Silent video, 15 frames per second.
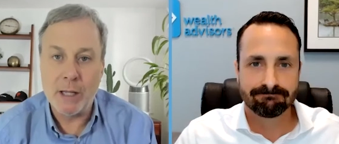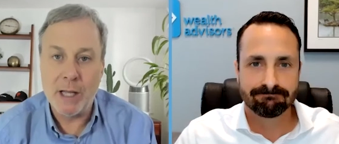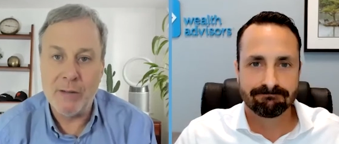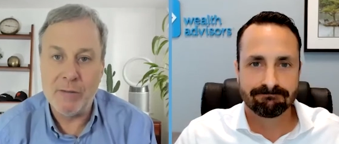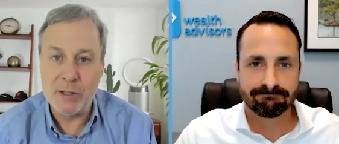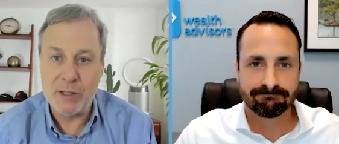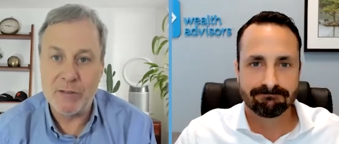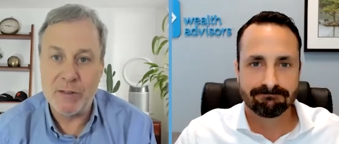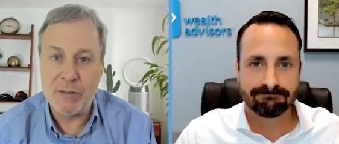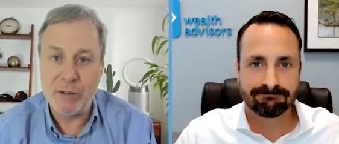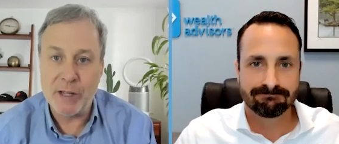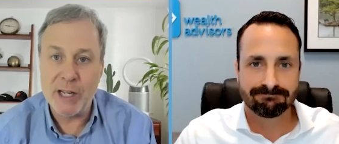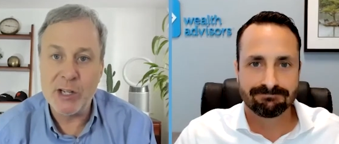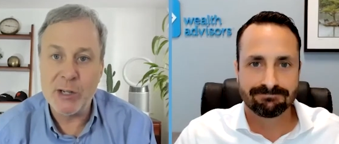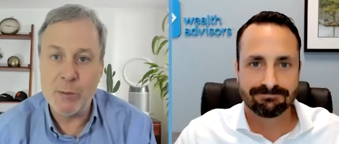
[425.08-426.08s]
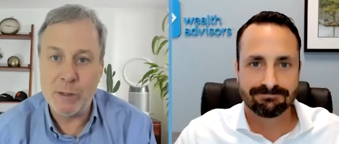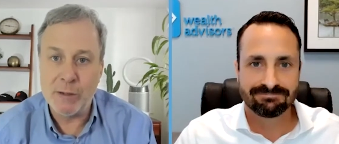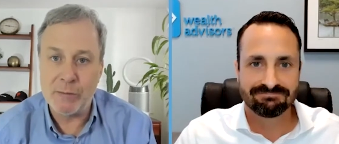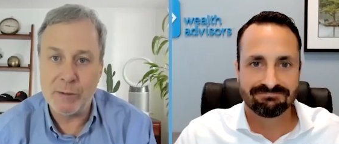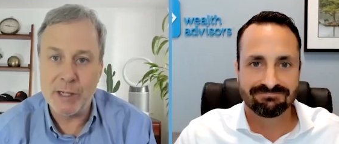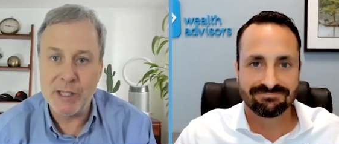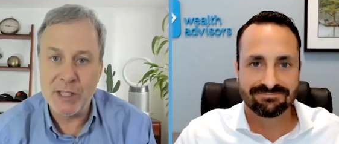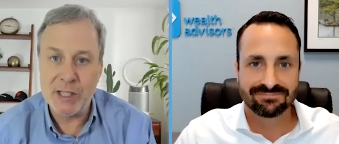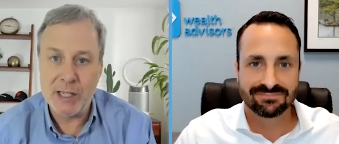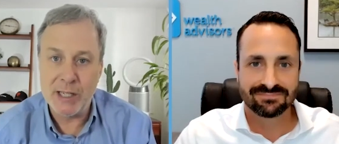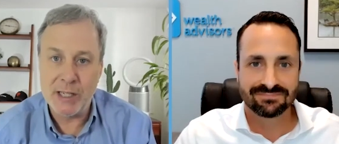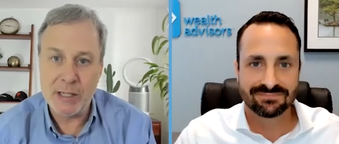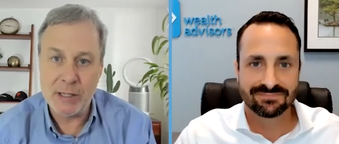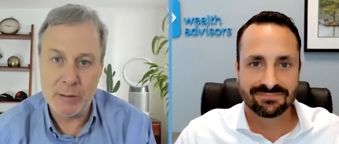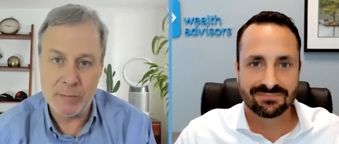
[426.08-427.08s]
Speaker 1: levels of inflation will have
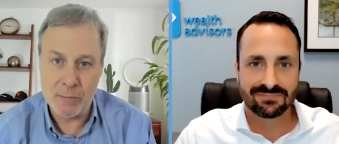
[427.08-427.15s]
receded to